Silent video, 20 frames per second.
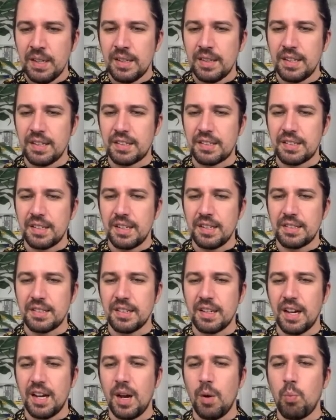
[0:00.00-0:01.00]
this season.
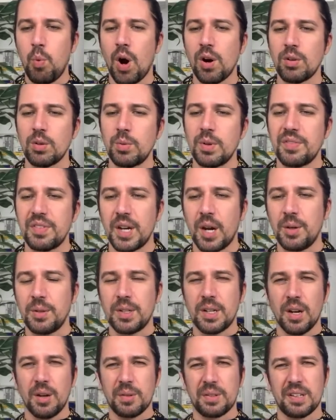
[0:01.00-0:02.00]
Worrell with an own
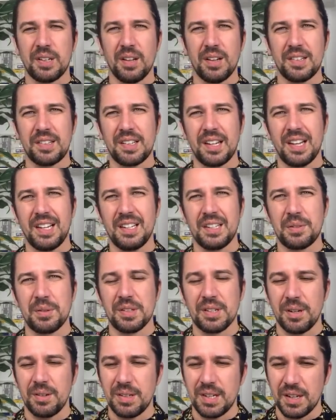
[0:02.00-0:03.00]
goal slides that into his
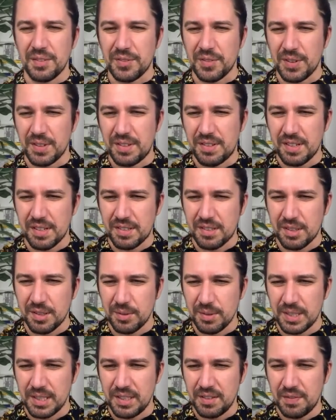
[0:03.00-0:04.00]
own net for a
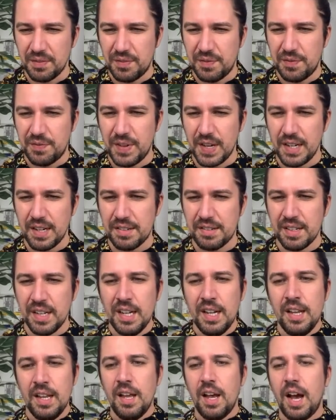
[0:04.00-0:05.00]
jittery finish.
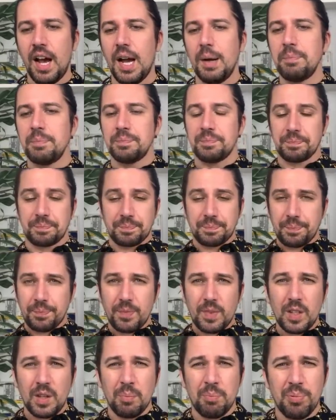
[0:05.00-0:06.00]

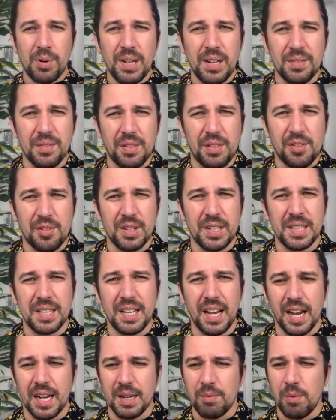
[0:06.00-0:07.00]
Brilliant
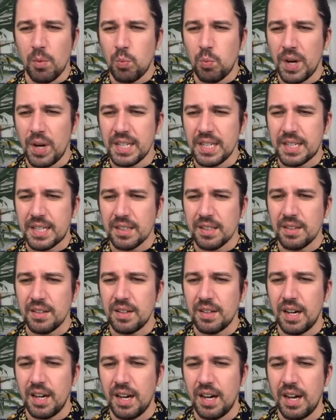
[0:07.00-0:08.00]
3-game week
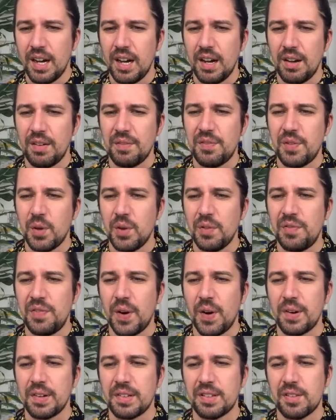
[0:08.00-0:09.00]
for
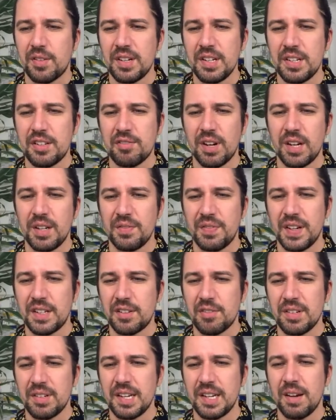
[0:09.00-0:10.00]
Forest. 3 straight
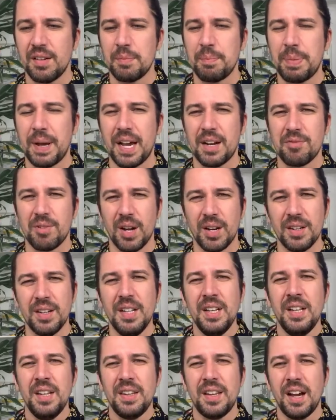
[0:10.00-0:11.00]
victories. Now at the bad run,
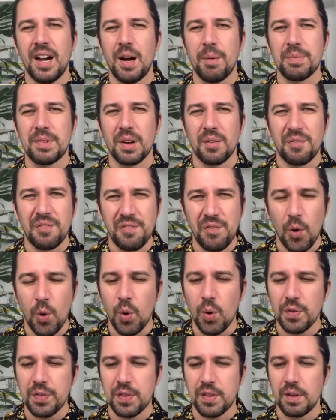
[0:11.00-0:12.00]
they're up to
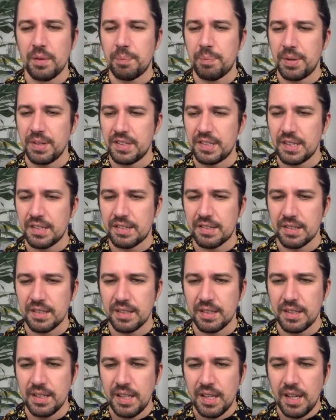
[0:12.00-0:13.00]
4th
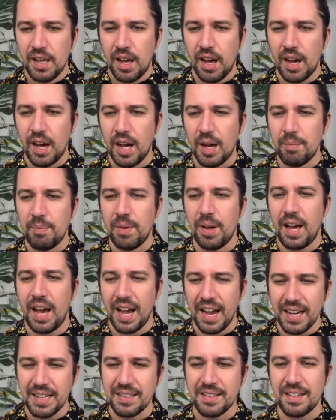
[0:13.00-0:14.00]
position.
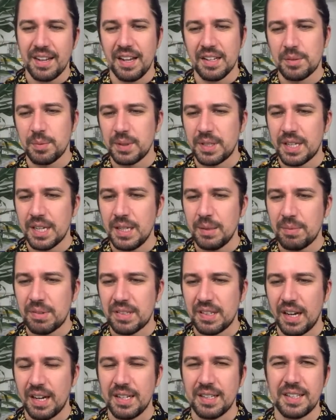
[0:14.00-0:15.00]
And as we keep
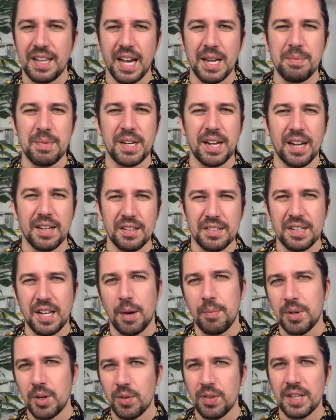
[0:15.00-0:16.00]
saying, game in hand is
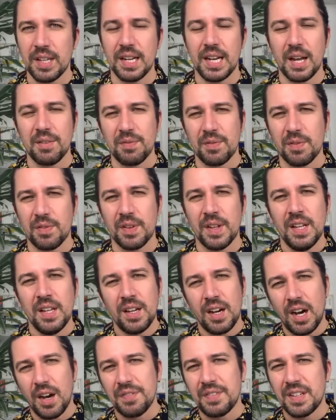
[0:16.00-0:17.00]
coming on the 11th
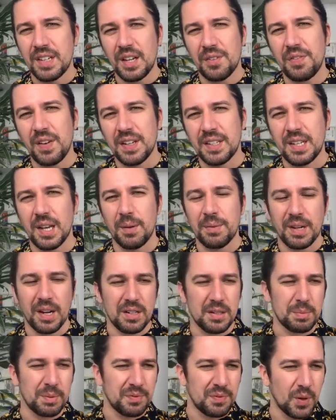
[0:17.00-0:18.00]
after the FA Cup games,
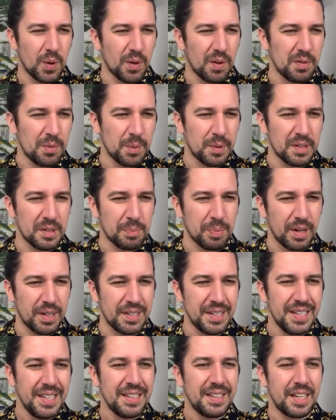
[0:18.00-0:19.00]
before everybody's played.
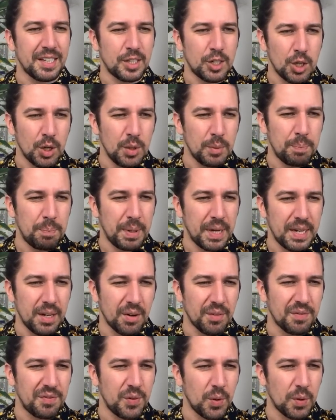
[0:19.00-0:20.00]
They could be
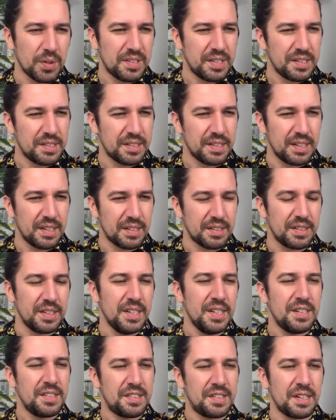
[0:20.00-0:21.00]
on 46,
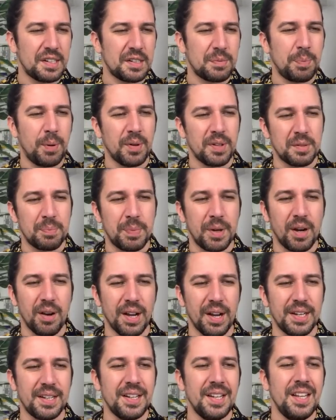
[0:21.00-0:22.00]
6 points behind.